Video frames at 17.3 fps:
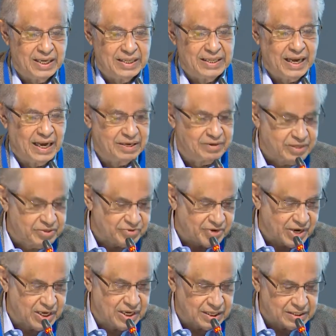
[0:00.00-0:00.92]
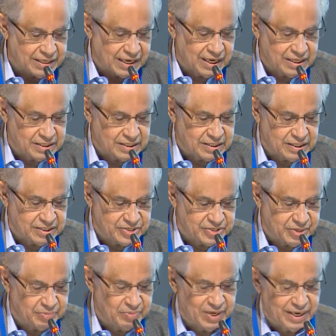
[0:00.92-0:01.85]
that, that uh,
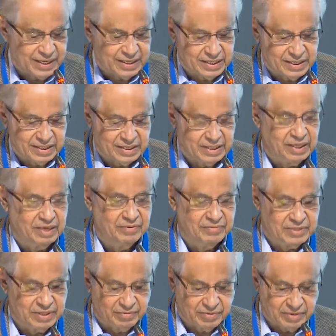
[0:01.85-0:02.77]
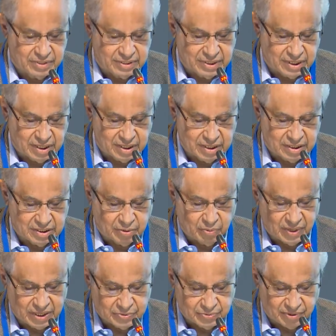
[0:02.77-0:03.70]
stimulated the, the, the, the
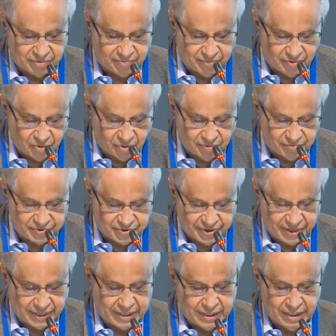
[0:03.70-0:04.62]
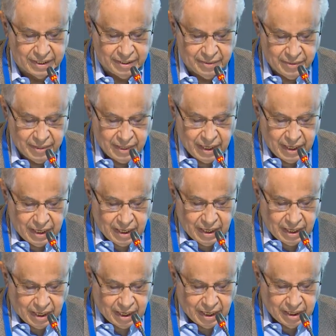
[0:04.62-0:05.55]
westward flow of trade.
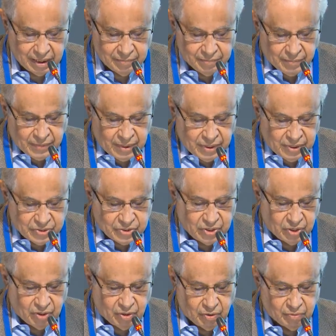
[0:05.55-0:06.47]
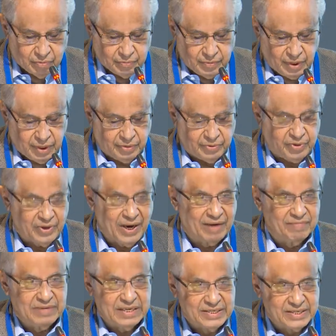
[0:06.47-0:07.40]
Uh, so uh, you
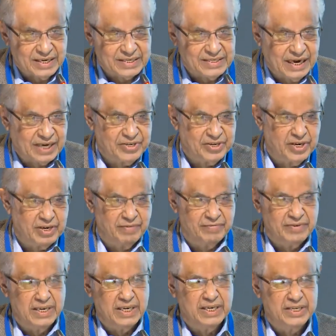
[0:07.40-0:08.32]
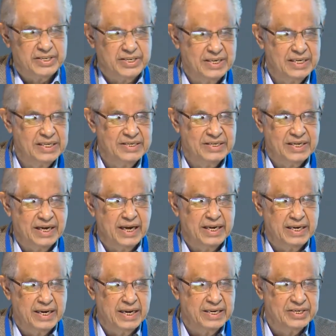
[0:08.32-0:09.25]
have the succession of dynasties
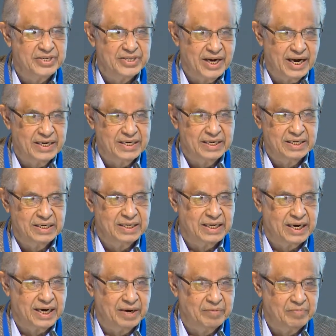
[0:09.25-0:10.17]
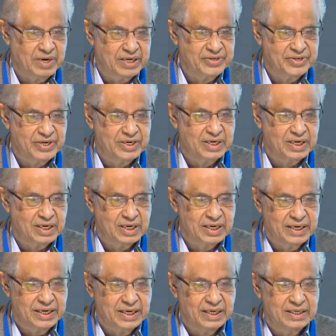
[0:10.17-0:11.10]
then in China that I mentioned
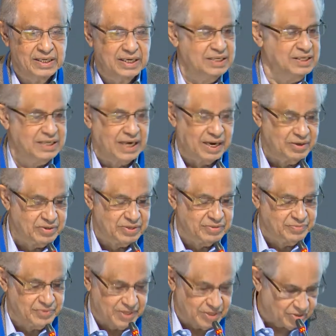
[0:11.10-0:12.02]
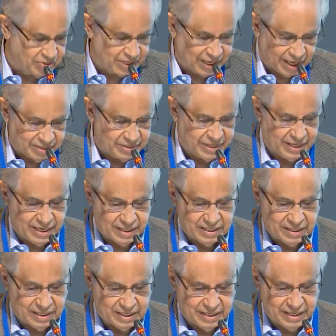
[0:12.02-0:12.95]
earlier. It's uh, you know in
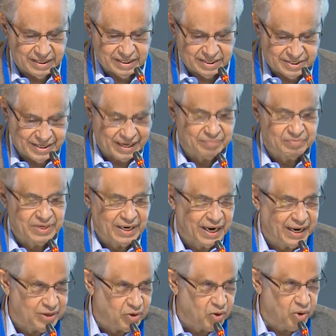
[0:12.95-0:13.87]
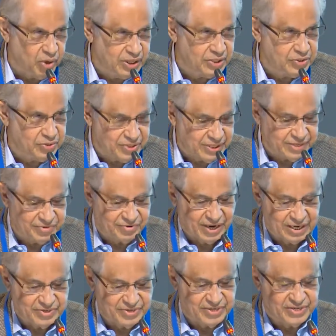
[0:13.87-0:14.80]
the in the chapter I go into the
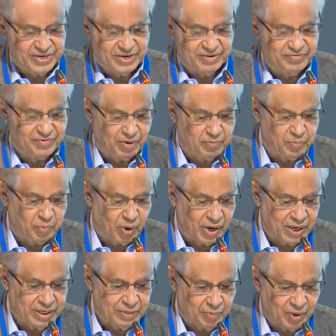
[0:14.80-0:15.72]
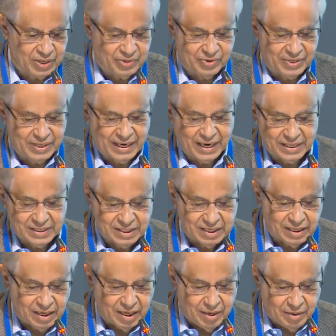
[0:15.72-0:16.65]
transition from one, one to the
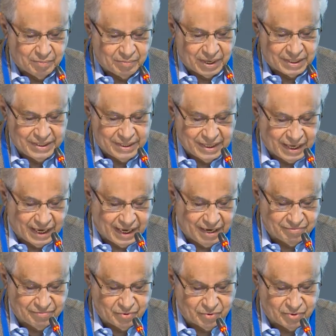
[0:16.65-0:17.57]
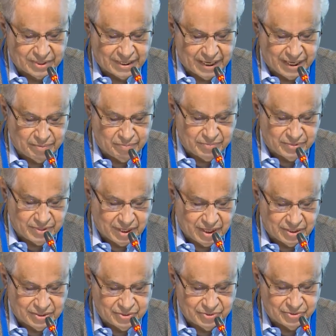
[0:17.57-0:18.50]
other, but here I have no time
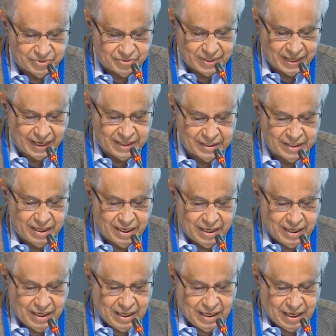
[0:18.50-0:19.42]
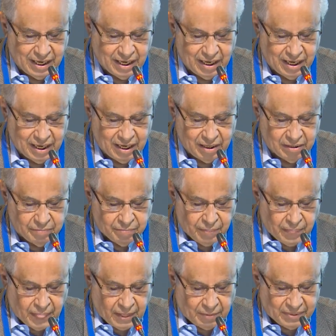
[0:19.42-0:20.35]
uh, to do that.
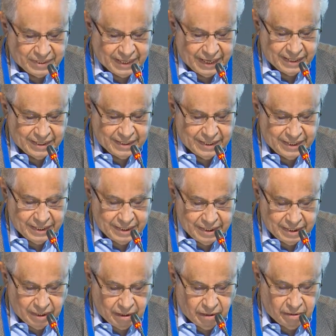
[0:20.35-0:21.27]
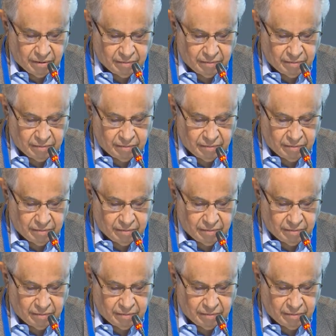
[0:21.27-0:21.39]
but then the